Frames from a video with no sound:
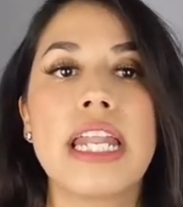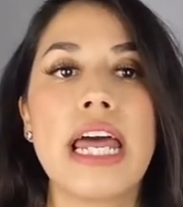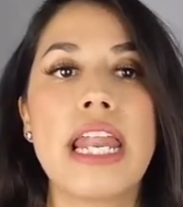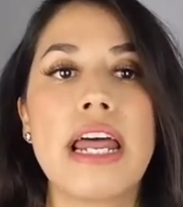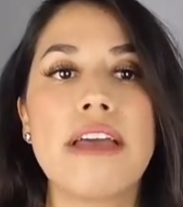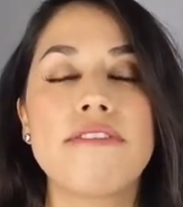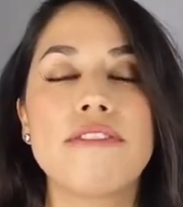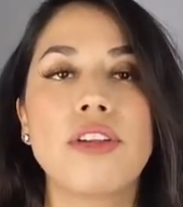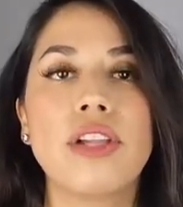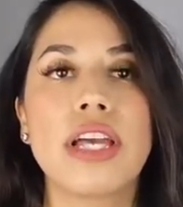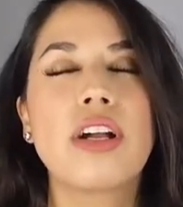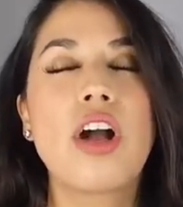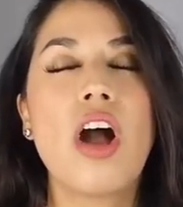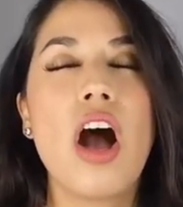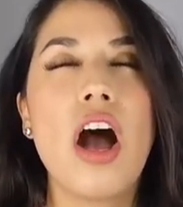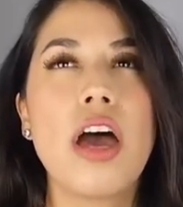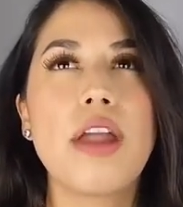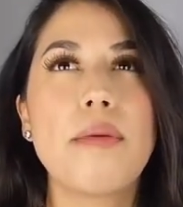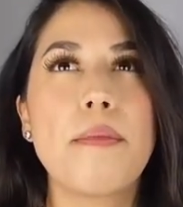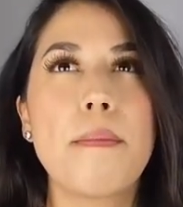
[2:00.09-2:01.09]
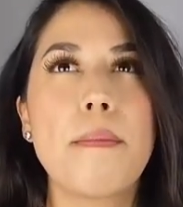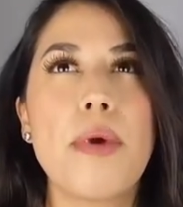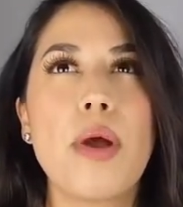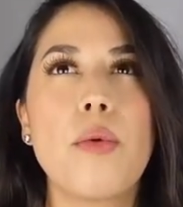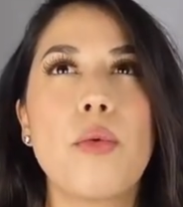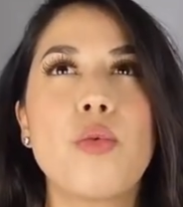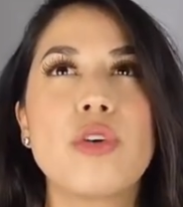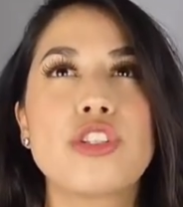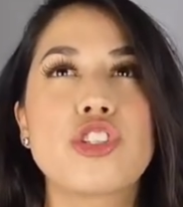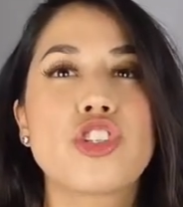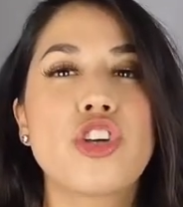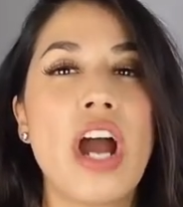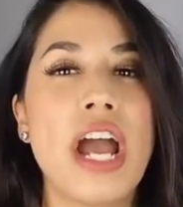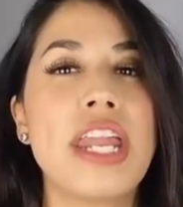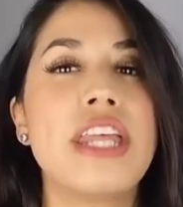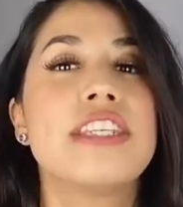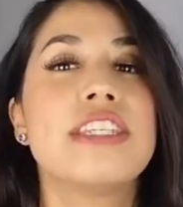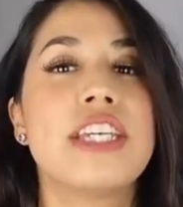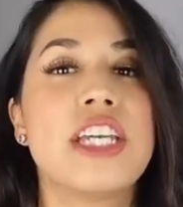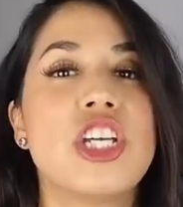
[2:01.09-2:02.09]
and I feel like God was trying
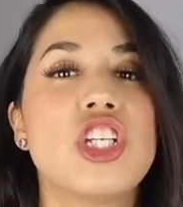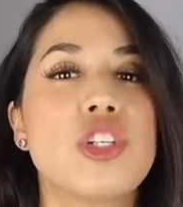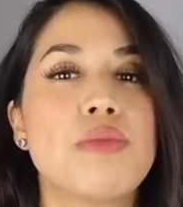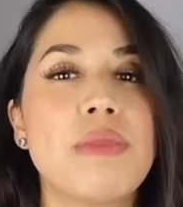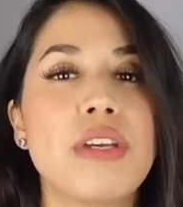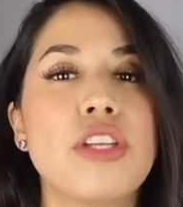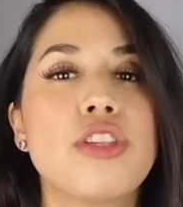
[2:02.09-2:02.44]
to teach me